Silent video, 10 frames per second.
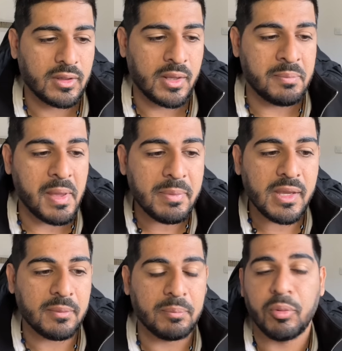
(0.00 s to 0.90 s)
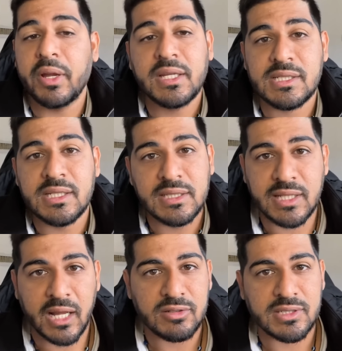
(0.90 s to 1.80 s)
And maybe it breaks the
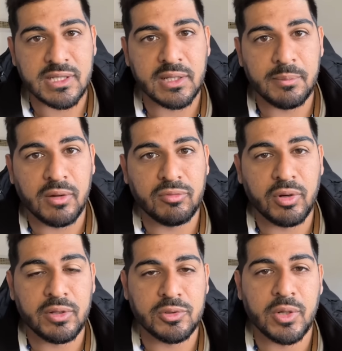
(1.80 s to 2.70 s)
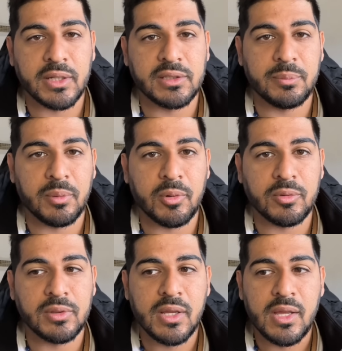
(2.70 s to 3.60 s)
entire stigma of what you're trying to promote.